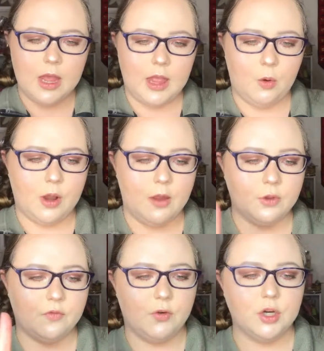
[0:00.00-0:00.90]
like when I
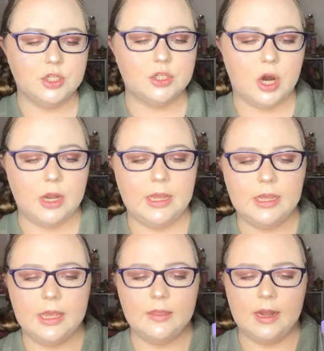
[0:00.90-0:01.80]
was first
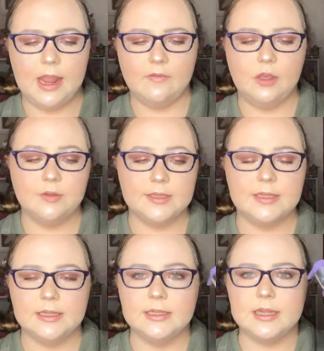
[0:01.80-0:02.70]
starting, and then I haven't used it
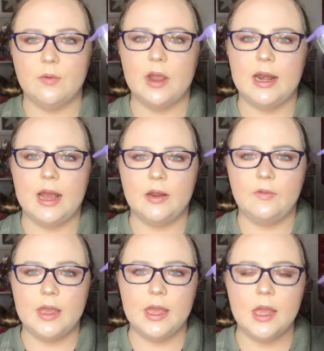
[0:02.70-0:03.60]
since because I ran out of
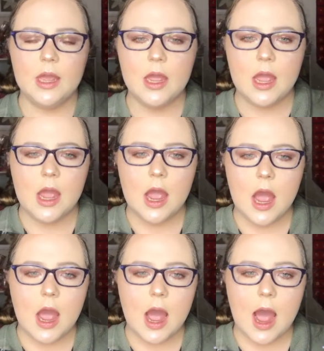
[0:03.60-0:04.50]
it.
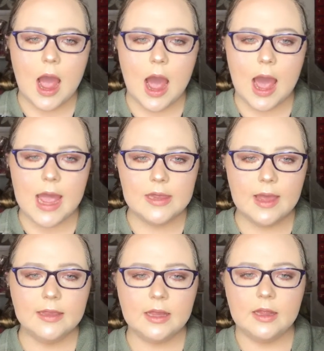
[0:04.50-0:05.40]
I
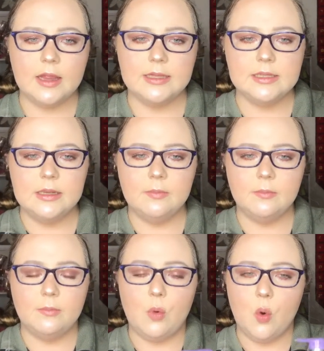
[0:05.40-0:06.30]
like the
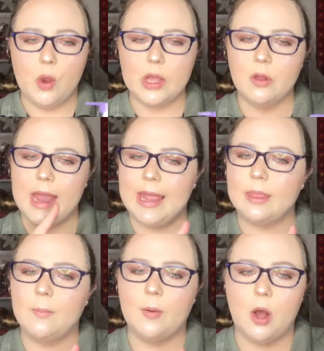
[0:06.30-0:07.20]
cleansing oil
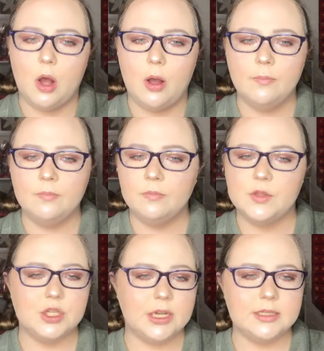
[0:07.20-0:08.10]
and the balm
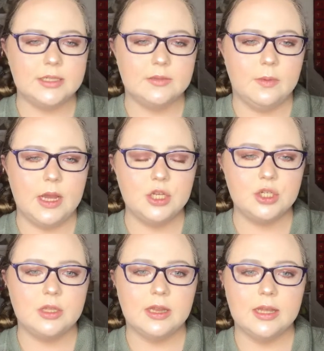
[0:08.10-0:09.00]
just as much.
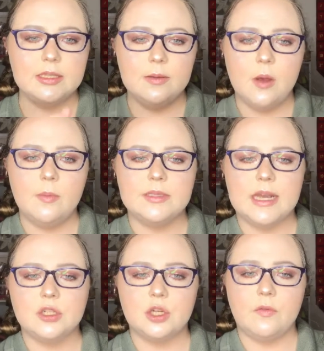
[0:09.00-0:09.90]
The cleansing balm is
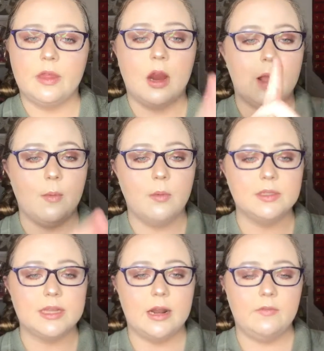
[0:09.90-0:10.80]
actually over there. I'm
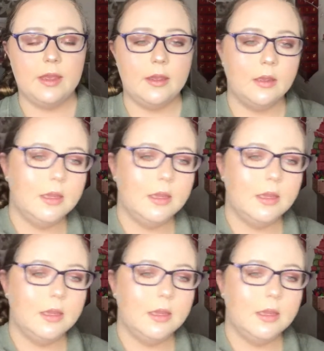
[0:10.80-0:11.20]
almost out of it.